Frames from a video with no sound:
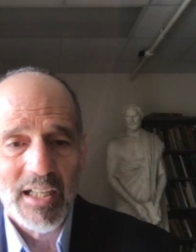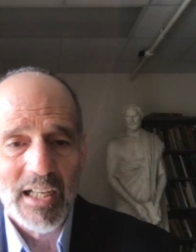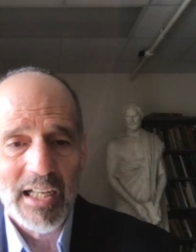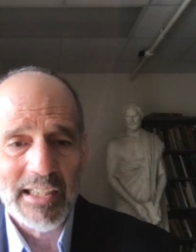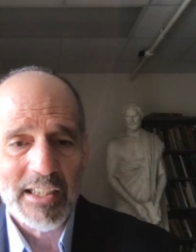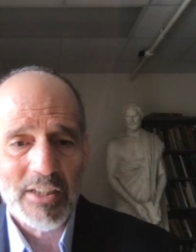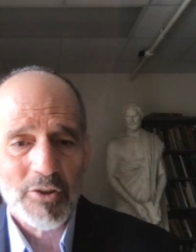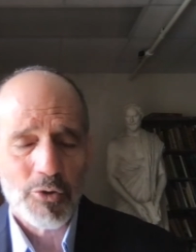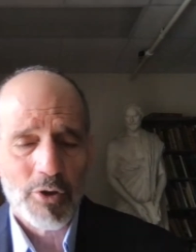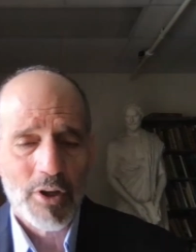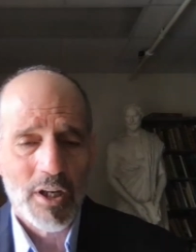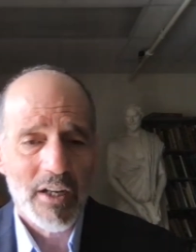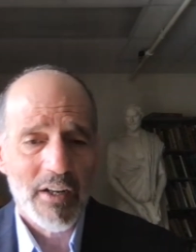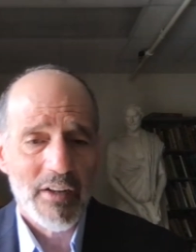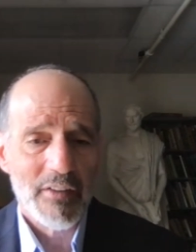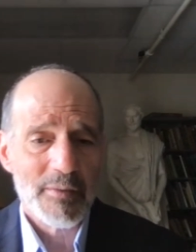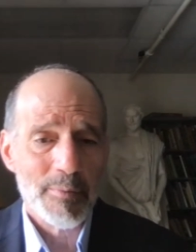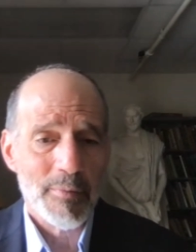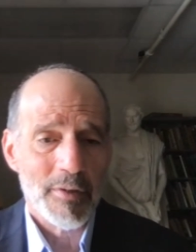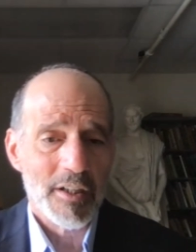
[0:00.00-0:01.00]
And he
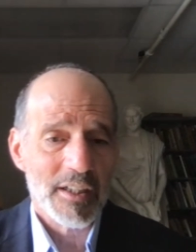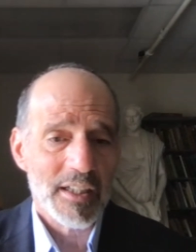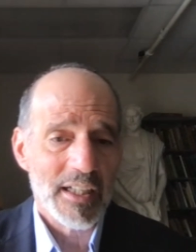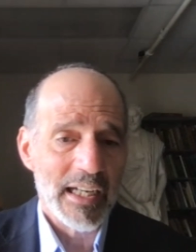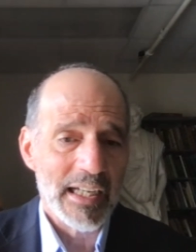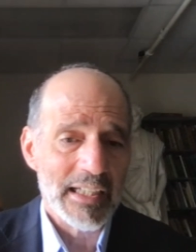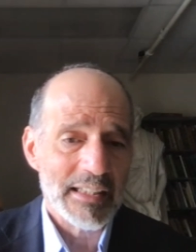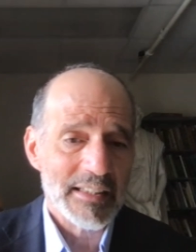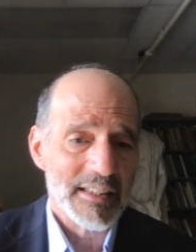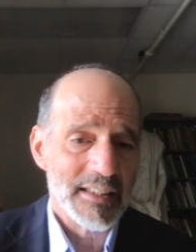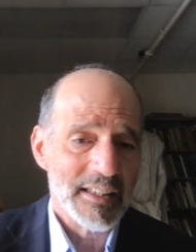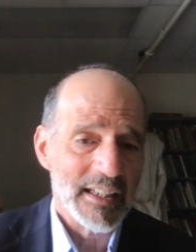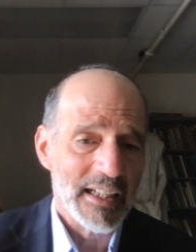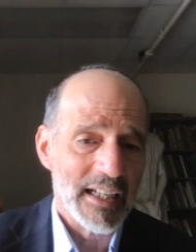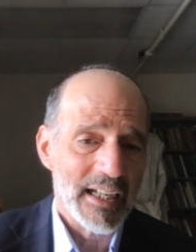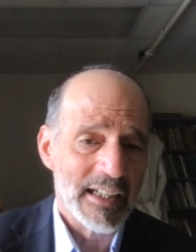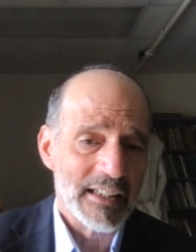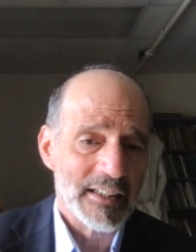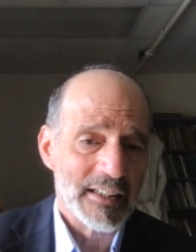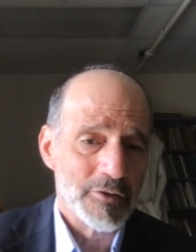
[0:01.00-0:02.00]
drives Mark
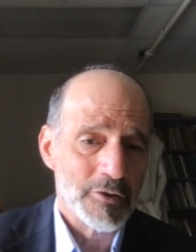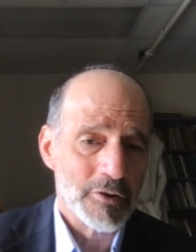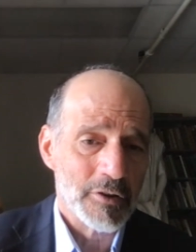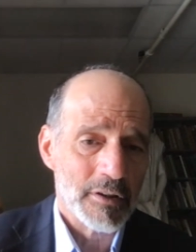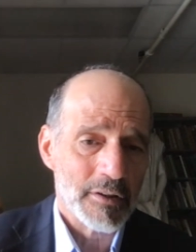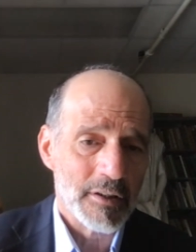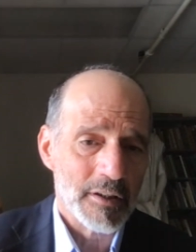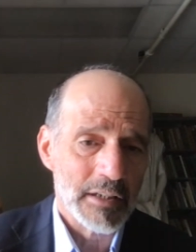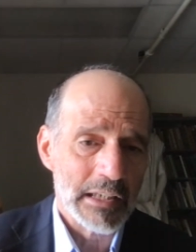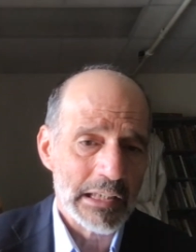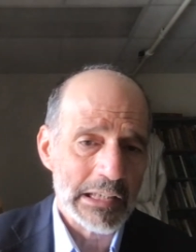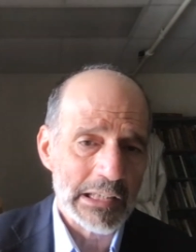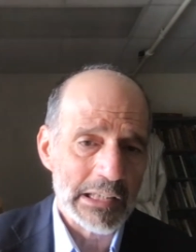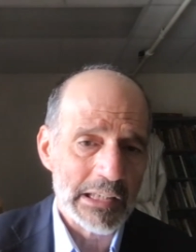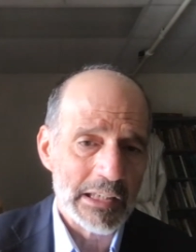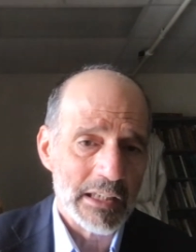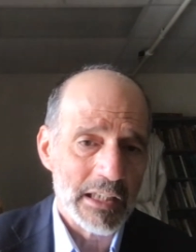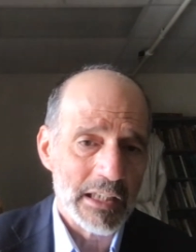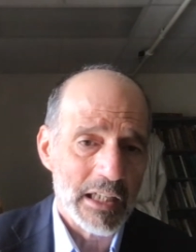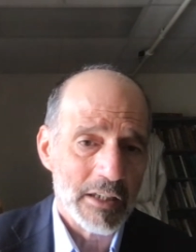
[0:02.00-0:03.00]
Antony out of northern
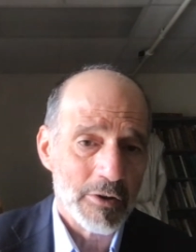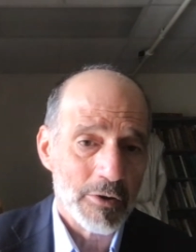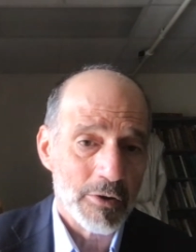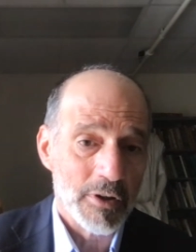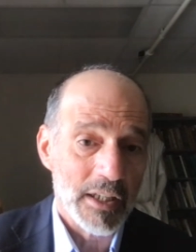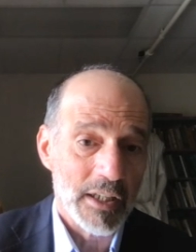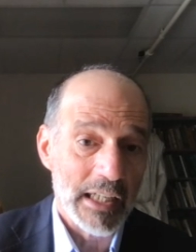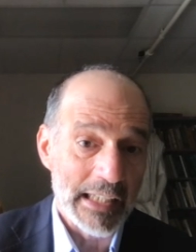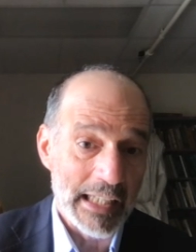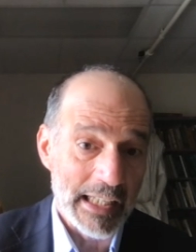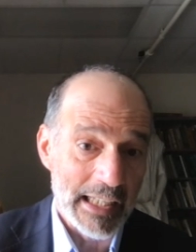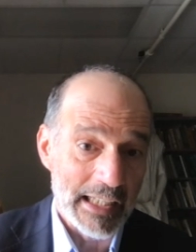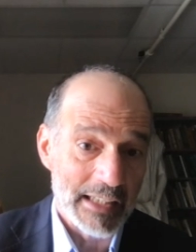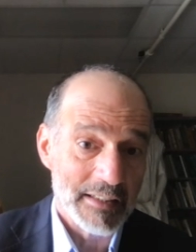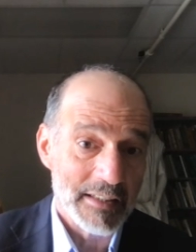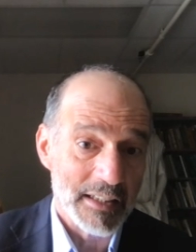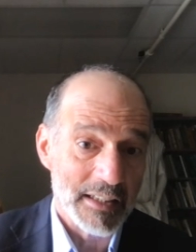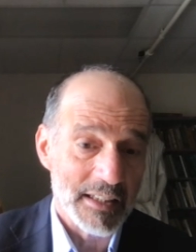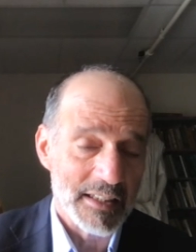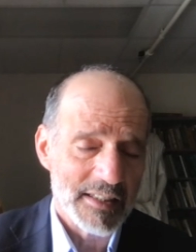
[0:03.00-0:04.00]
Italy, and
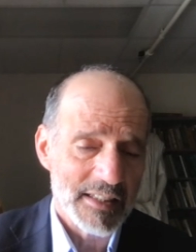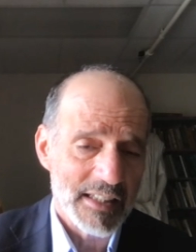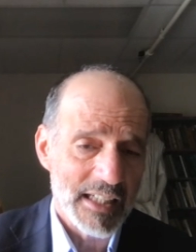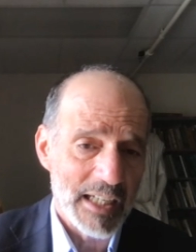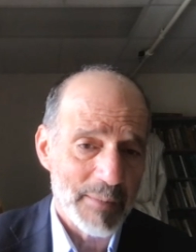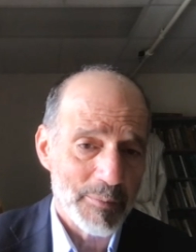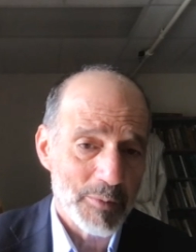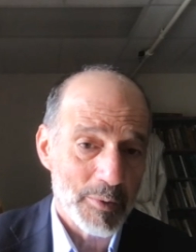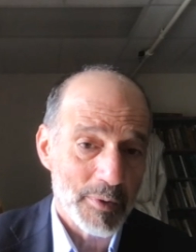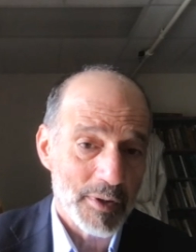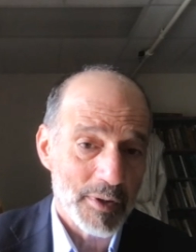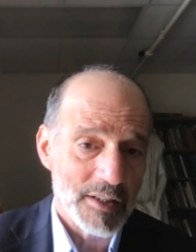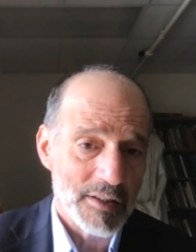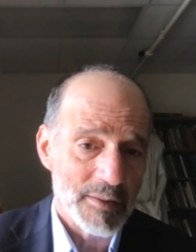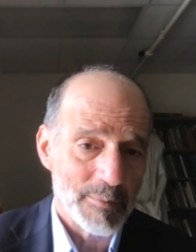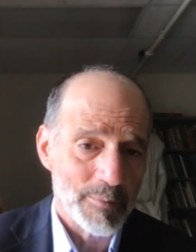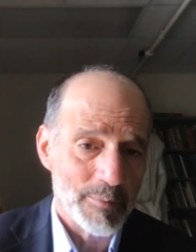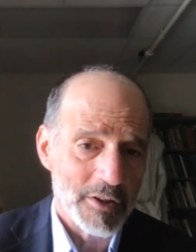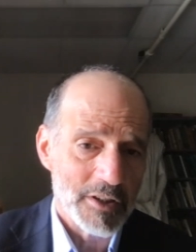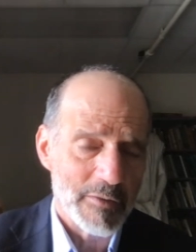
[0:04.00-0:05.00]
Antony escapes with
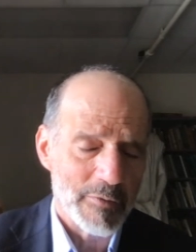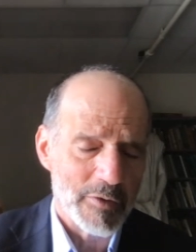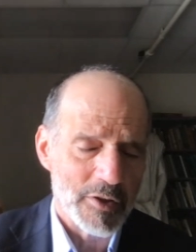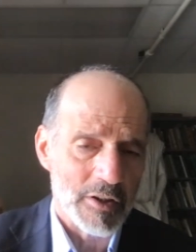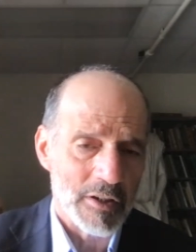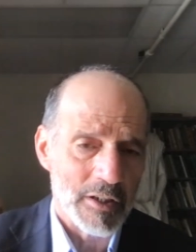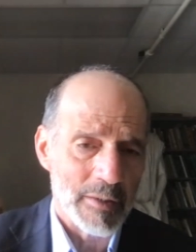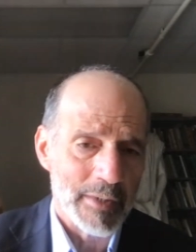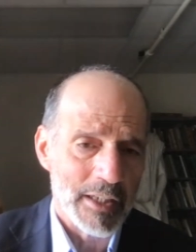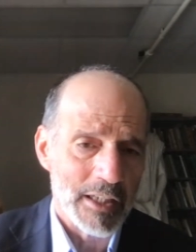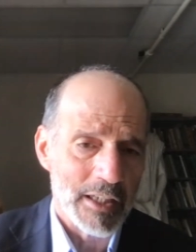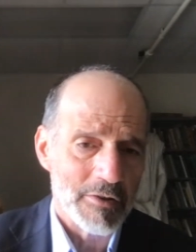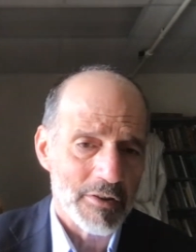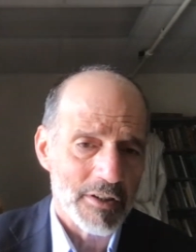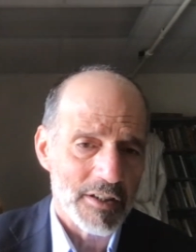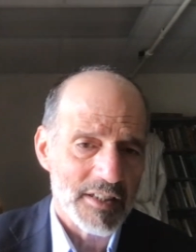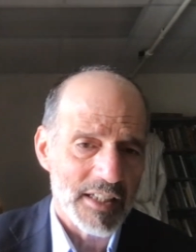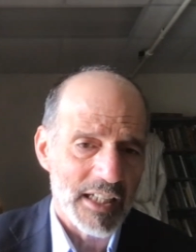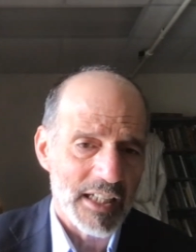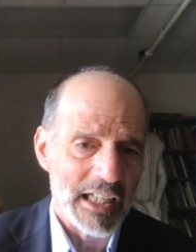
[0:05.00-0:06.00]
most of his army
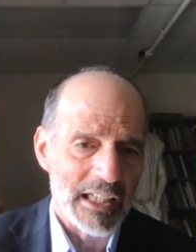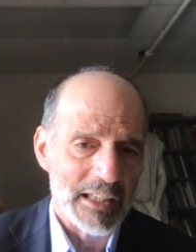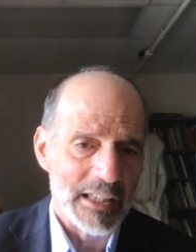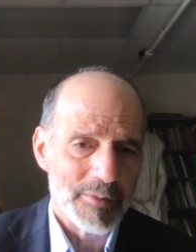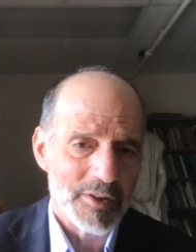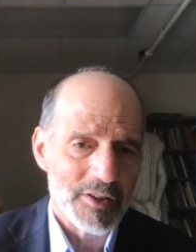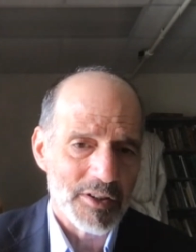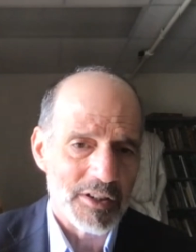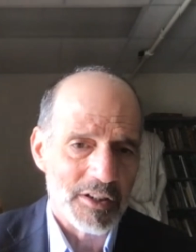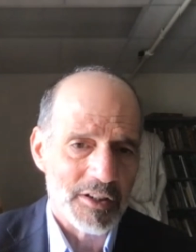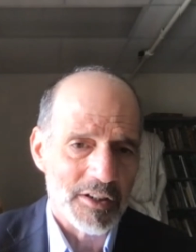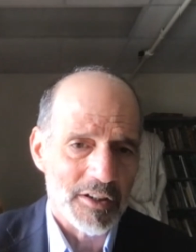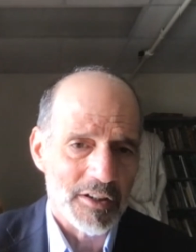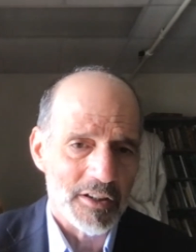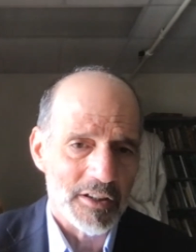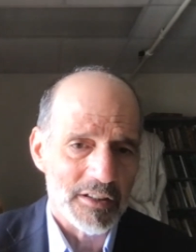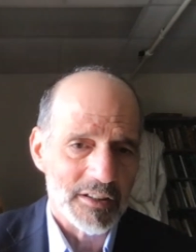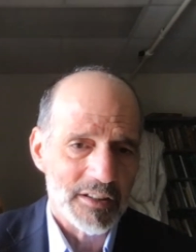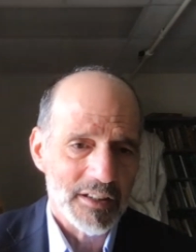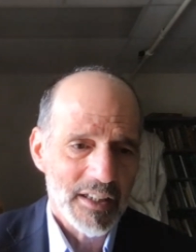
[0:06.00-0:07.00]
across the Alps to
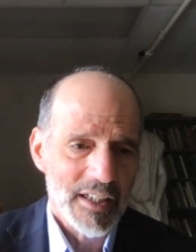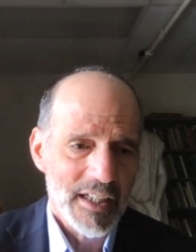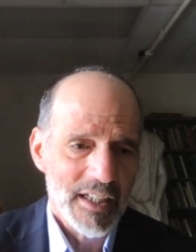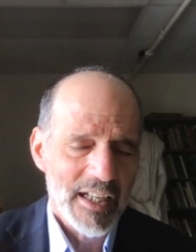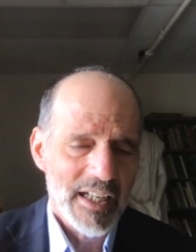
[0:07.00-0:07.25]
Gaul.